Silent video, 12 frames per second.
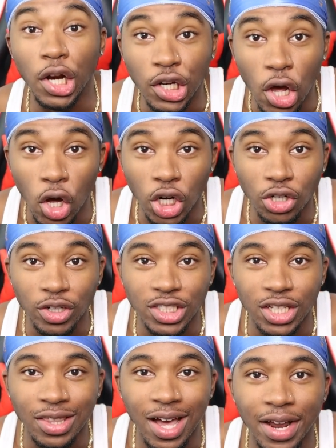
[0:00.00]
Daughter
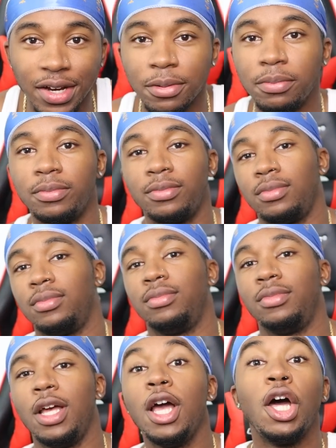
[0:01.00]
is a thought.
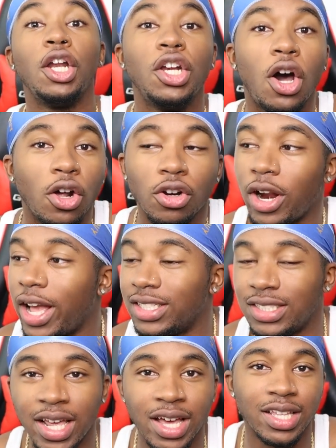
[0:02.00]
Daughter
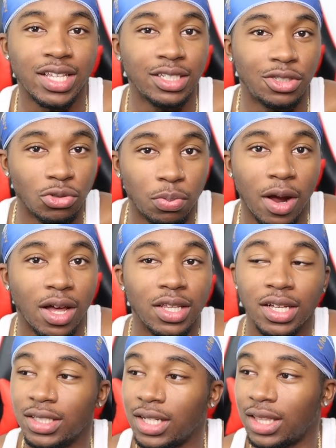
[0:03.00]
has daddy issues
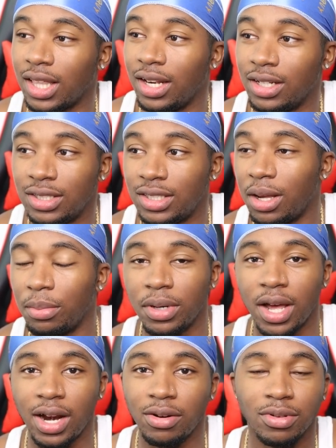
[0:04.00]
probably because I think the
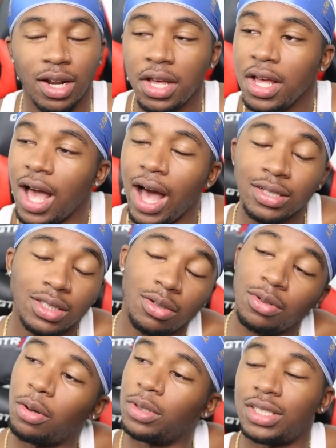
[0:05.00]
step I don't I still
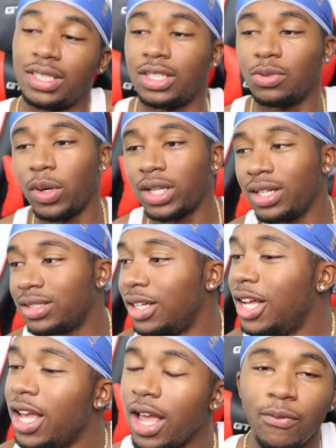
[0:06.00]
don't know the situation because
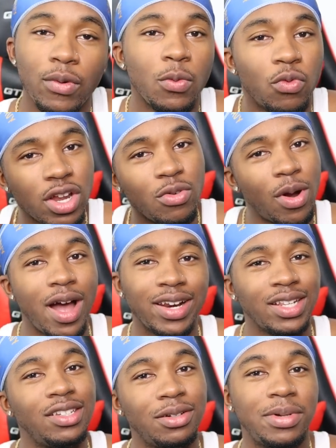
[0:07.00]
if we
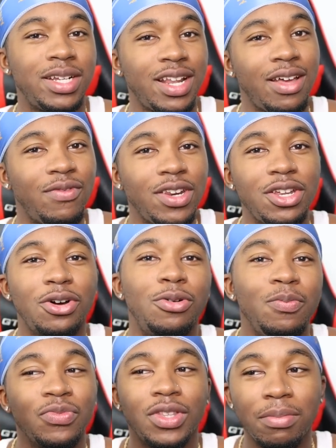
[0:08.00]
rewind a little bit in that
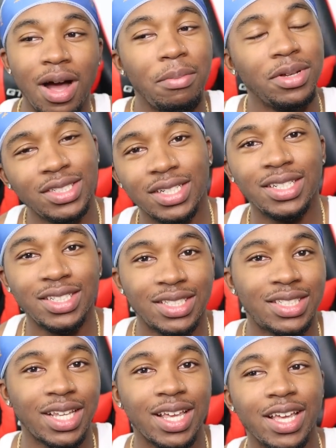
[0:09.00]
video, the mama literally
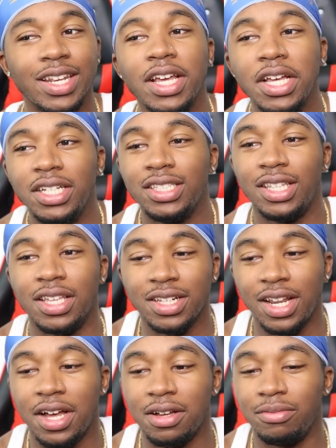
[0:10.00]
said
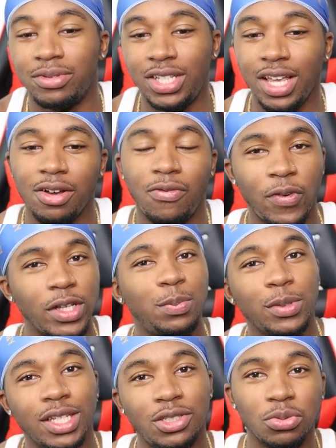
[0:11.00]
the um tell
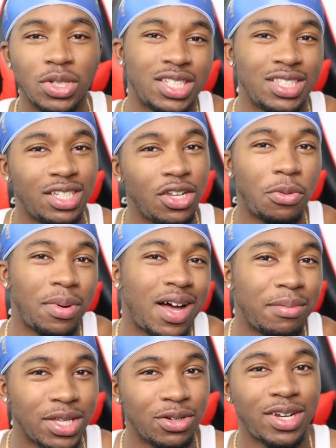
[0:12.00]
Facebook that you listen to your
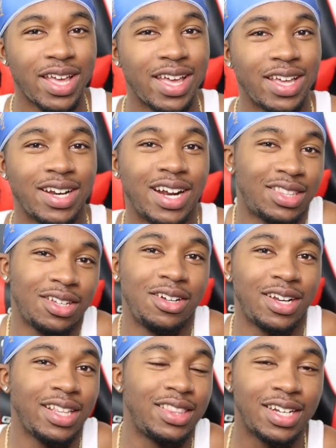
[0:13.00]
mom and your dad. And I
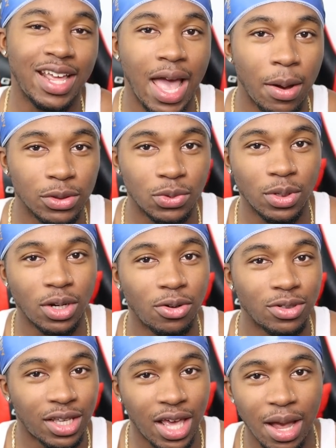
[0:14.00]
thought like the dad was the one
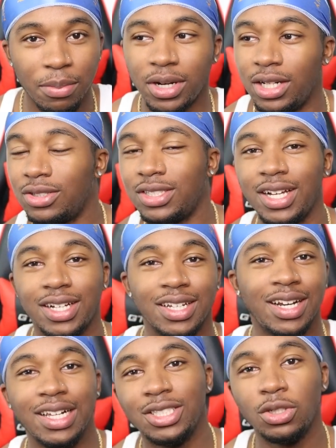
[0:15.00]
holding the camera and this is like
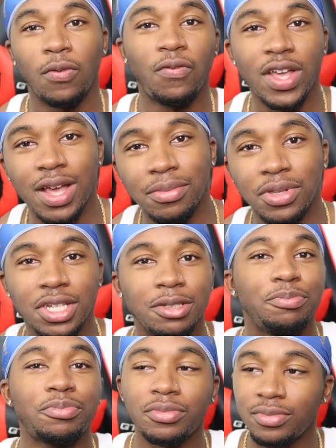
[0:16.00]
a nice little
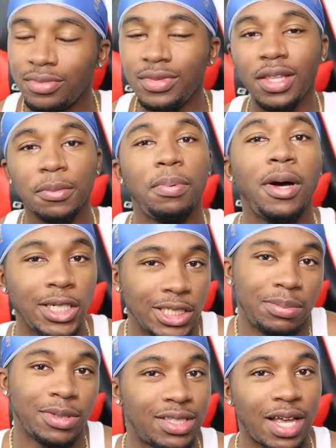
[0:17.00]
family
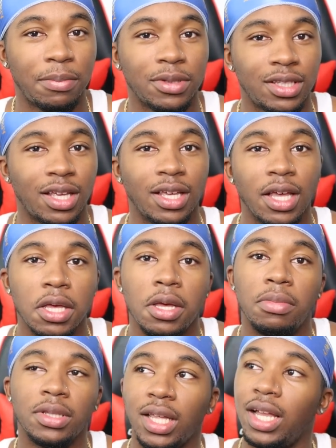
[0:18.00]
punishment type of thing.
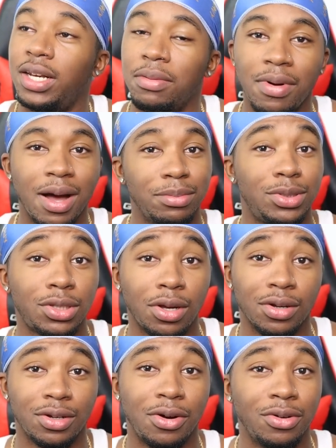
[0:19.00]
But then the mama
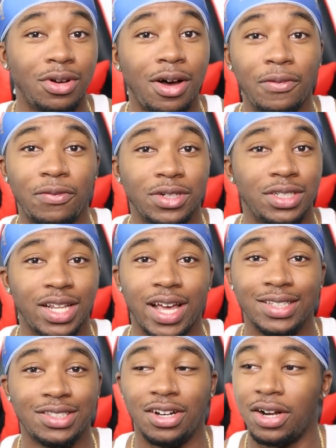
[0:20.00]
started going off on the
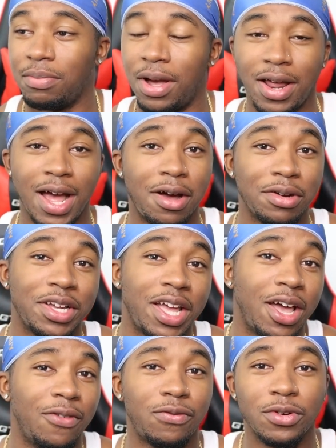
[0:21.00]
dad, talking about I don't get
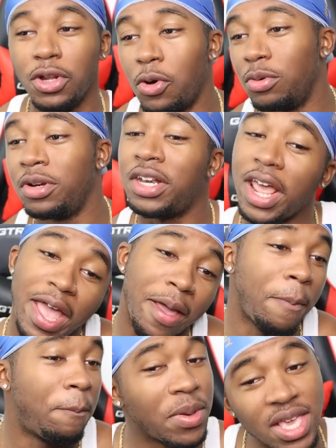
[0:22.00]
help for no
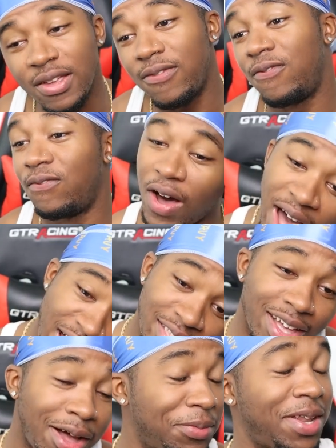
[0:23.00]
deadbeat
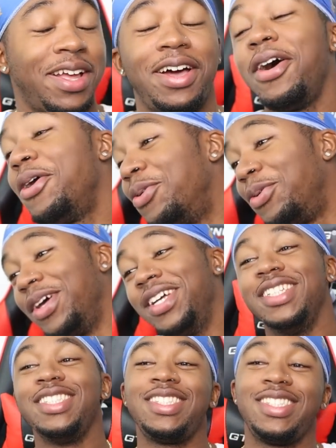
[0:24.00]
father. I'm like, oh
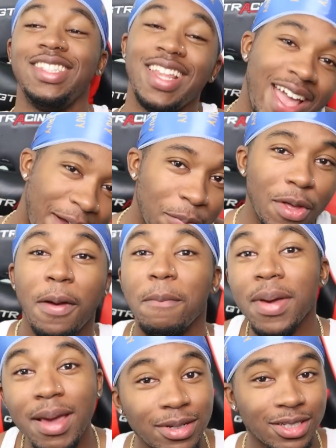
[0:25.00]
snap.
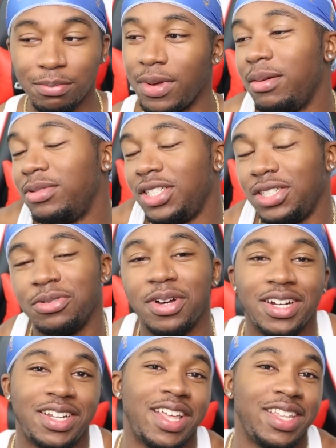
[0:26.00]
Maybe maybe she do
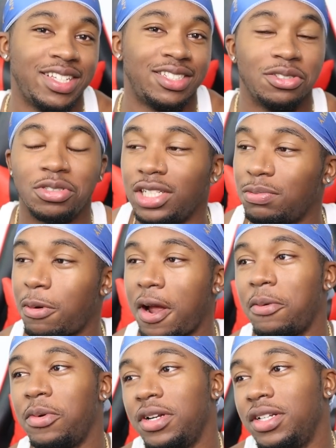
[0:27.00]
got daddy issues. That's
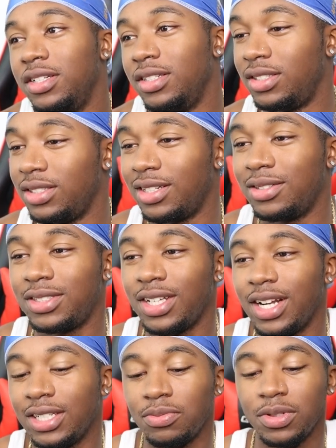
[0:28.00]
probably what it is. You know what I'm
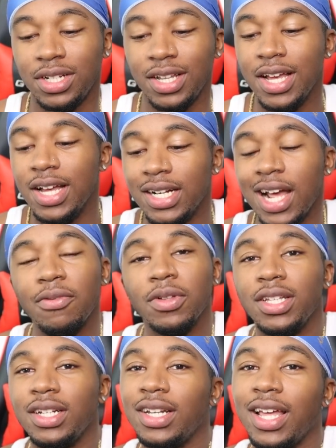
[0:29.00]
saying? That's really that
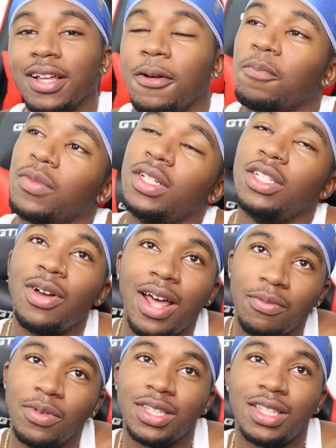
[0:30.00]
really like you
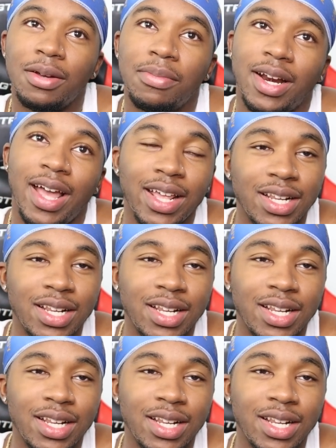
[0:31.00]
gotta really think about it.